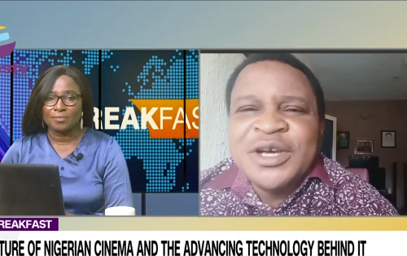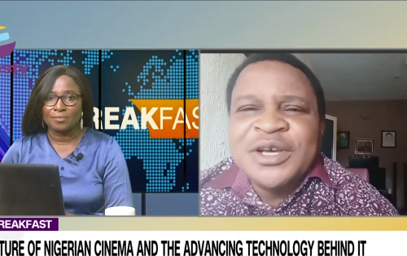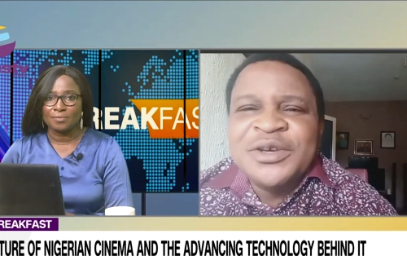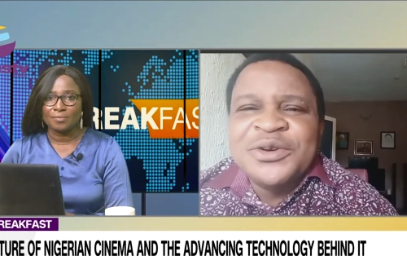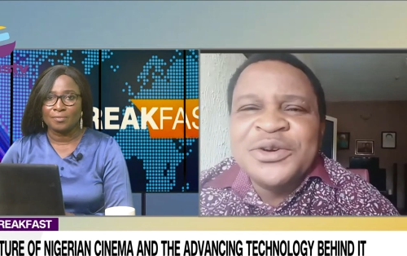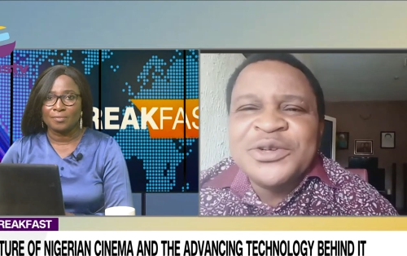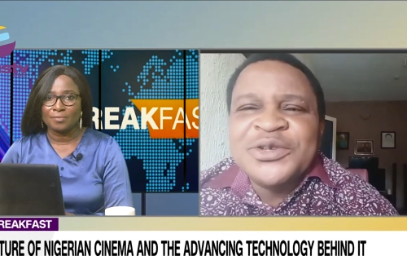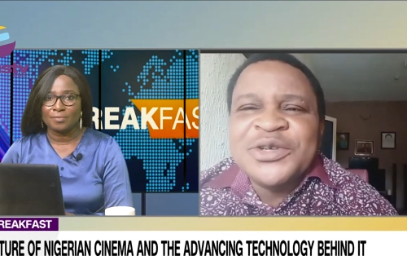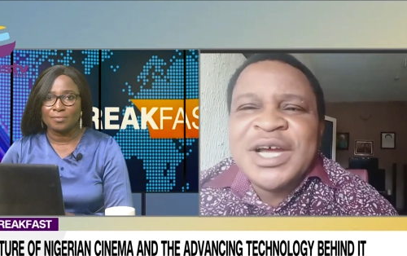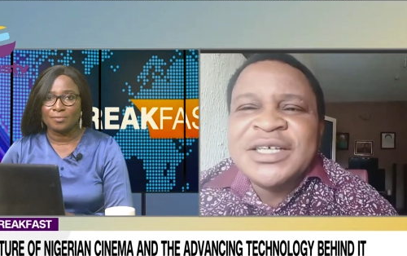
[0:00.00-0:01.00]
Speaker 1: you know, so
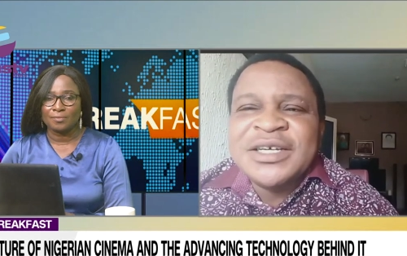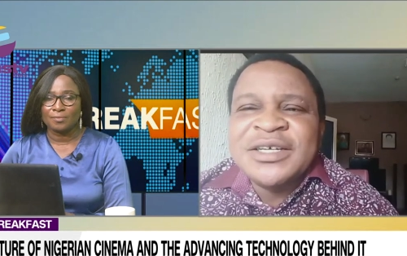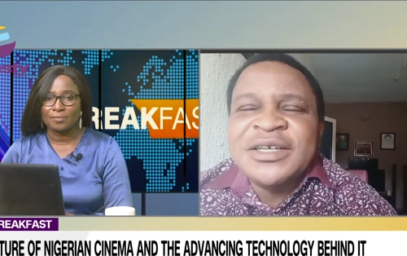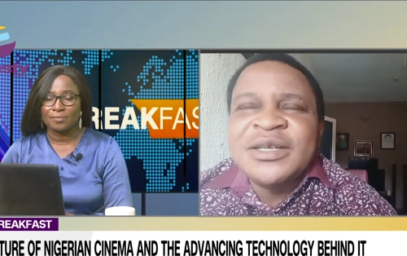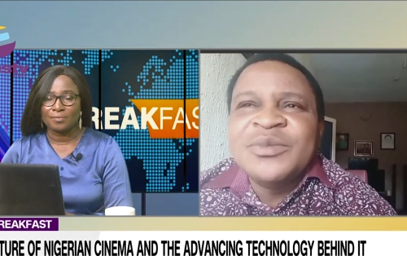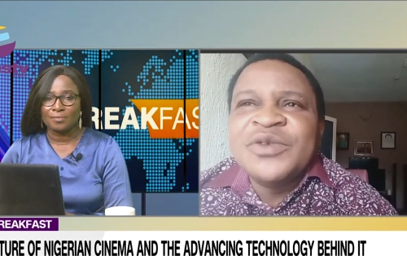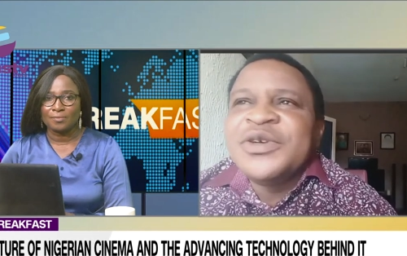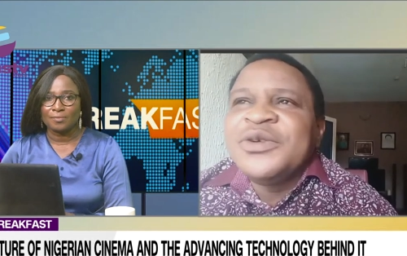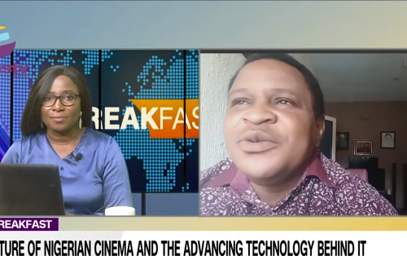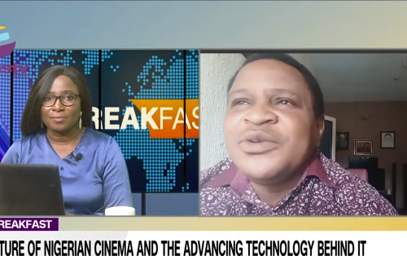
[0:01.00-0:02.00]
that uh, the
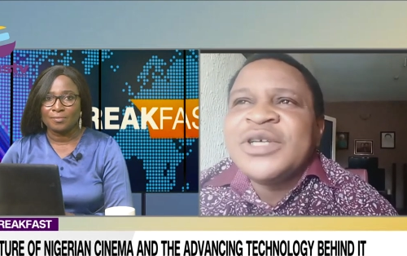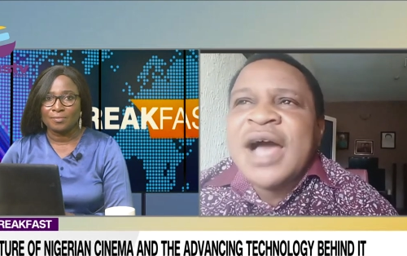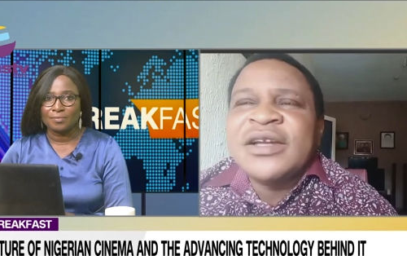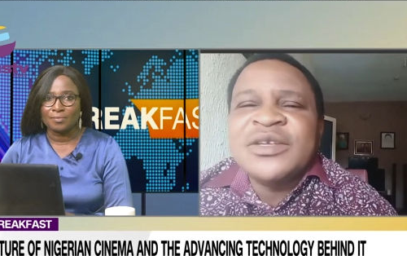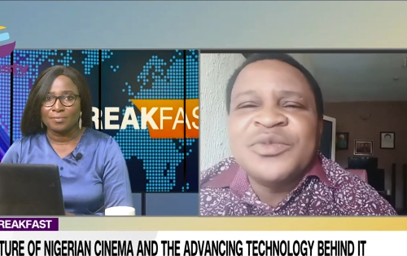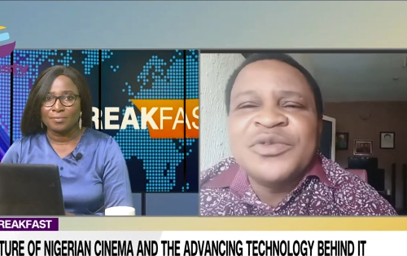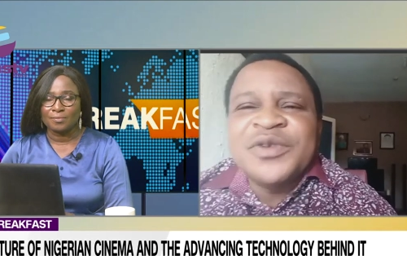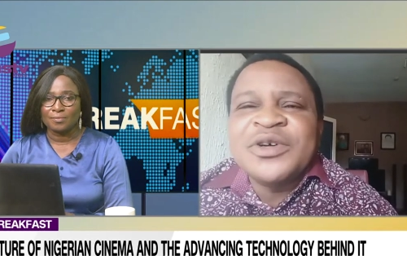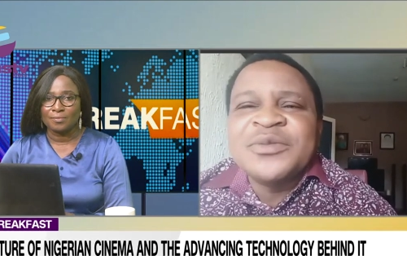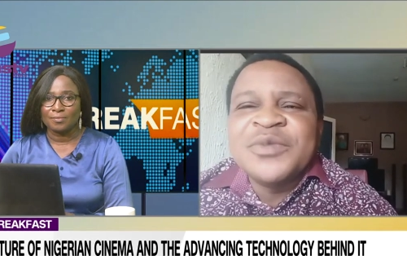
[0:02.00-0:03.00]
movie was, ah, this movie was made